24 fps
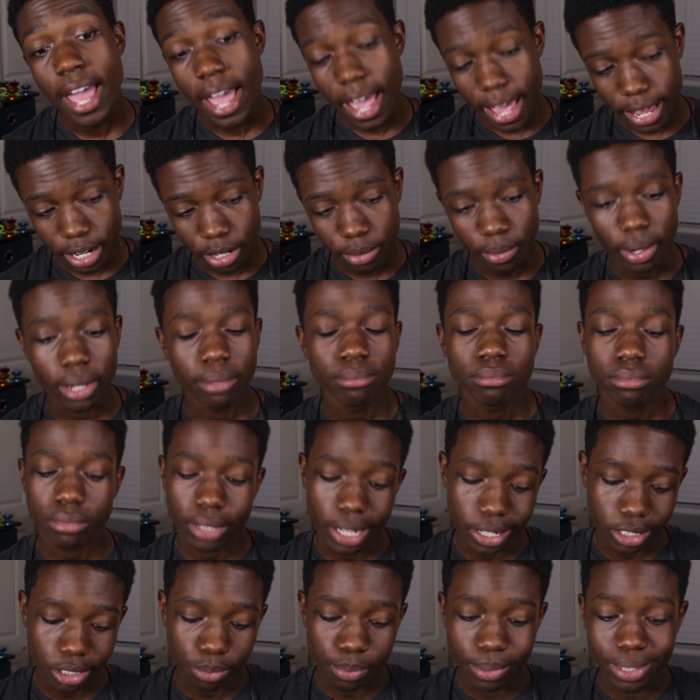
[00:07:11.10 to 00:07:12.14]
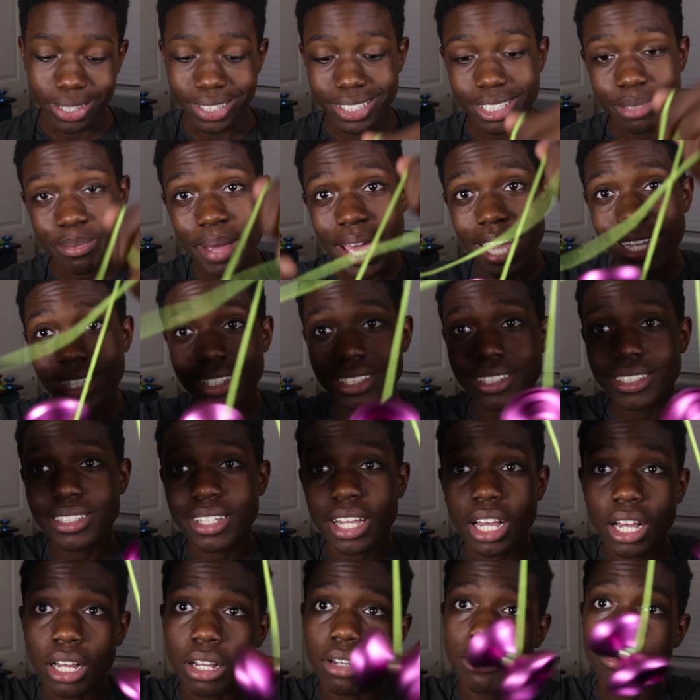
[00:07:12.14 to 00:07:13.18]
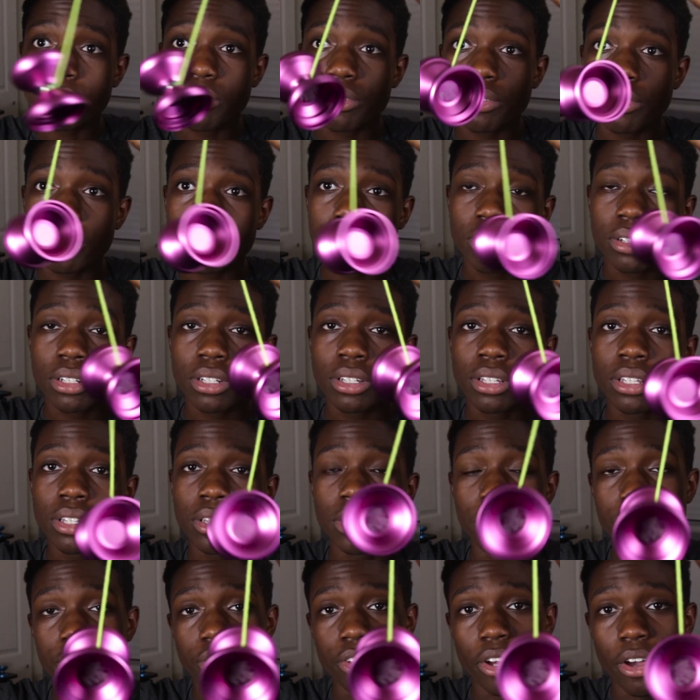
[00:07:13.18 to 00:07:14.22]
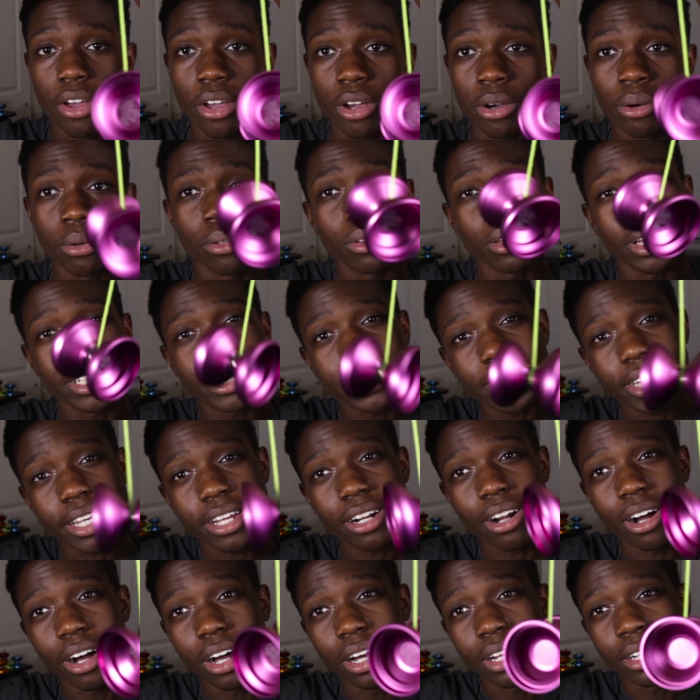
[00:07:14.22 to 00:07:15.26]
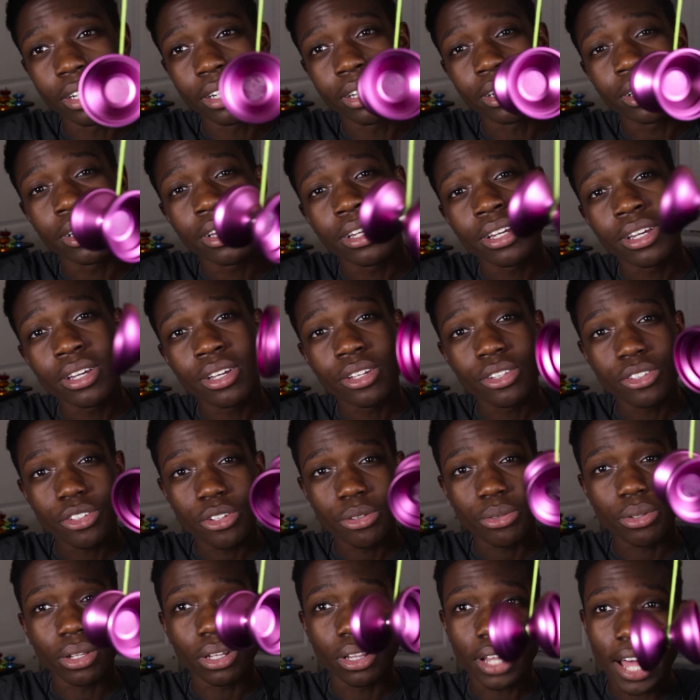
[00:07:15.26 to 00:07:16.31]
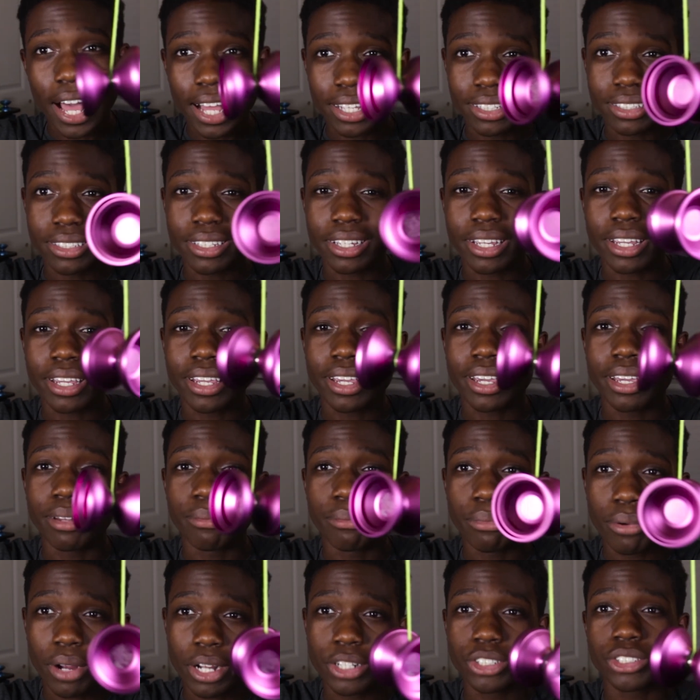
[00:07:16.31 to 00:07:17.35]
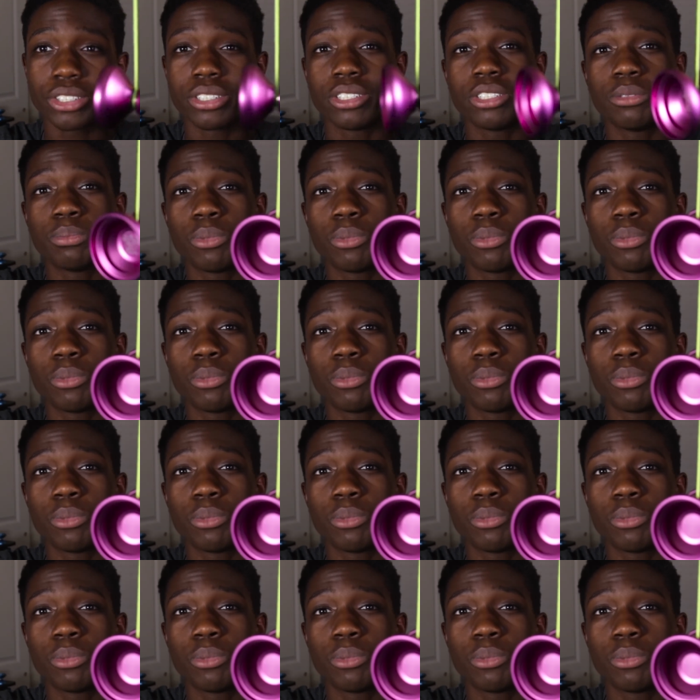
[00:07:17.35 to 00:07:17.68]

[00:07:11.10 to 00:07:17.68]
Anyway, that's been the specs of this yo-yo. Let's get on to the lasting impressions,